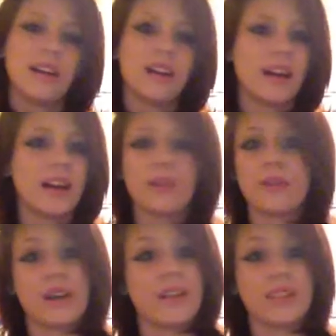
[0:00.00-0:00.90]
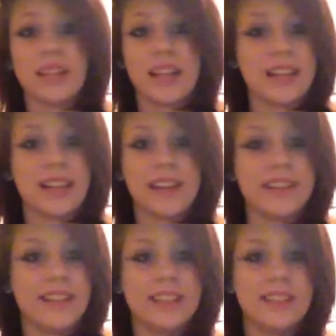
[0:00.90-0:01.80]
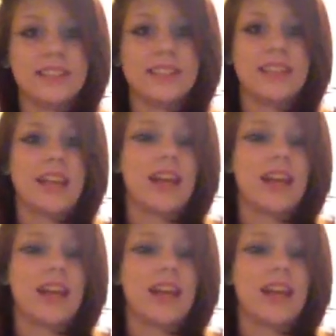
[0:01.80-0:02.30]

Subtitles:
I don't have a lot of ideas.